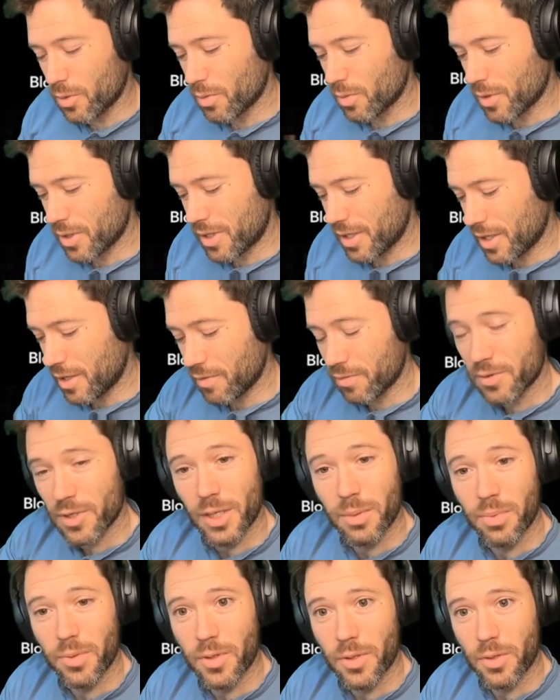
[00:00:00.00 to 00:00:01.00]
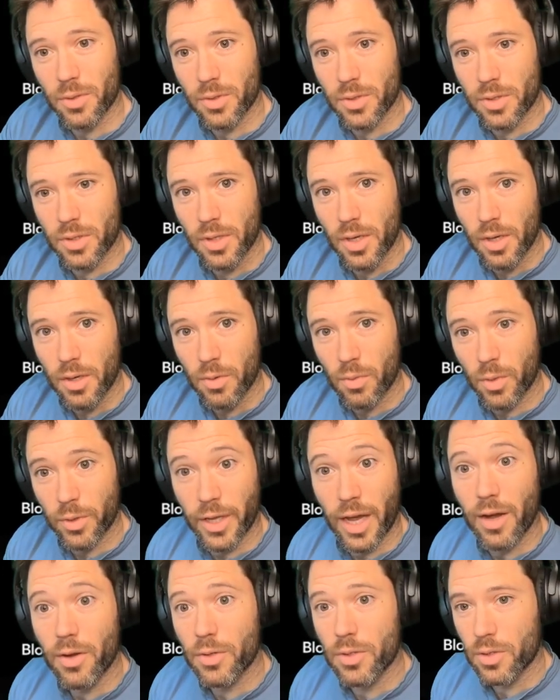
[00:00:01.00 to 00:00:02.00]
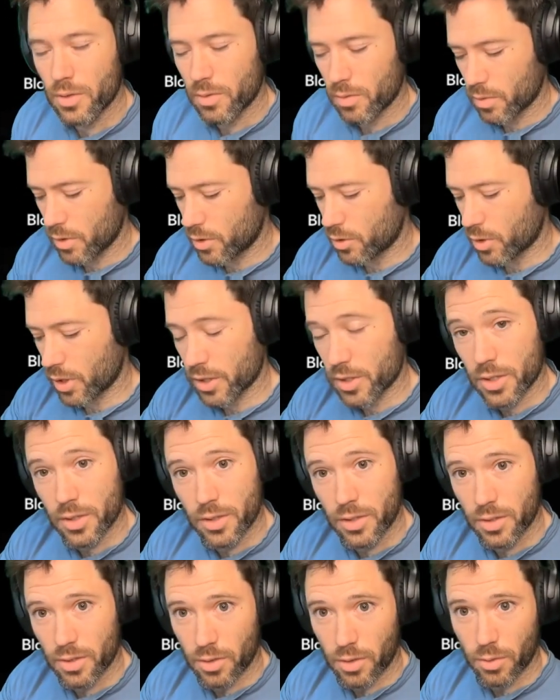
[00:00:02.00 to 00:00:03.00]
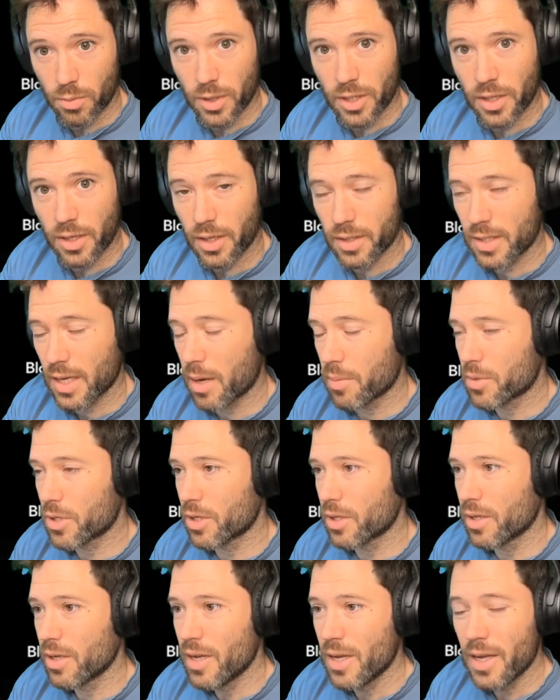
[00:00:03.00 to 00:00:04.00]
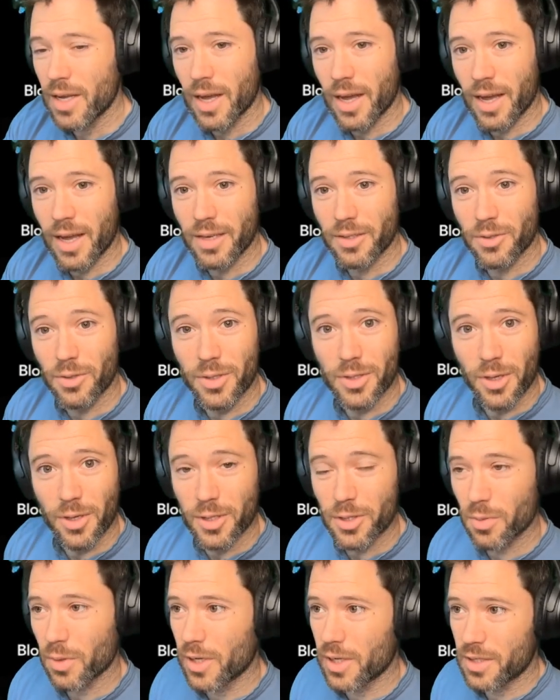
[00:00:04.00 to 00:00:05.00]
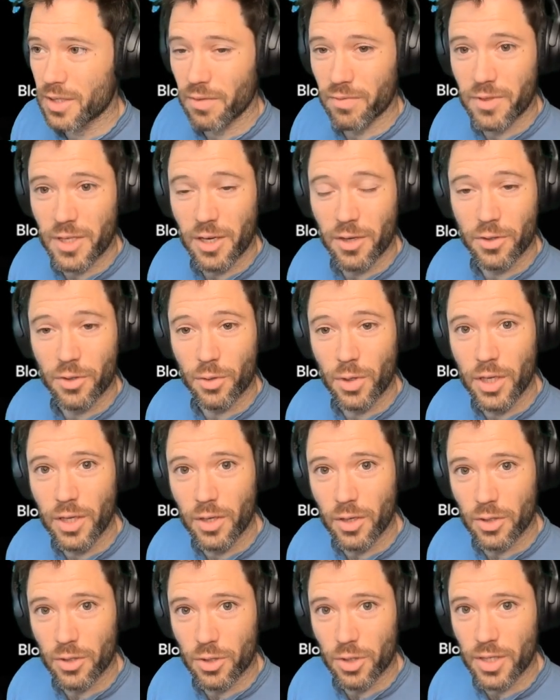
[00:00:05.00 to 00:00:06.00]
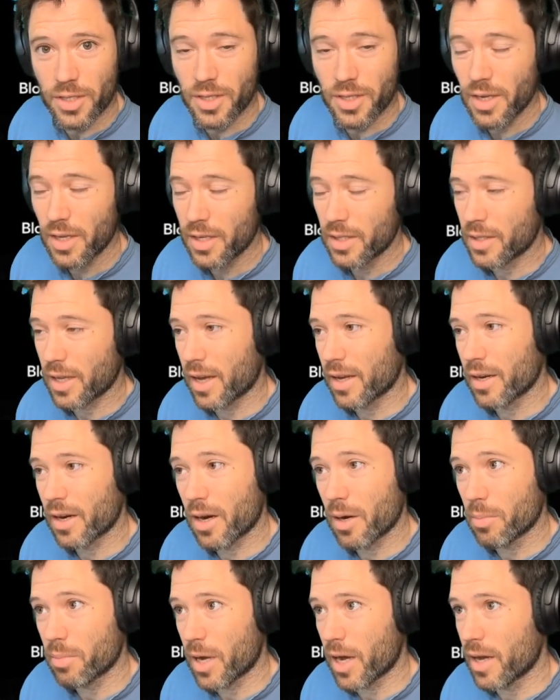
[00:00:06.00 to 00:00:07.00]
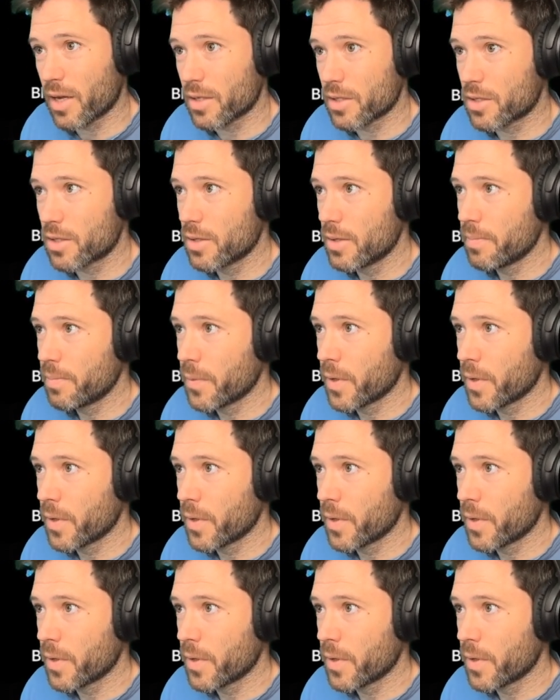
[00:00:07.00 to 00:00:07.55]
receive GPUs without restrictions or with an exemption. And there is also a list of tier 3 countries that are banned.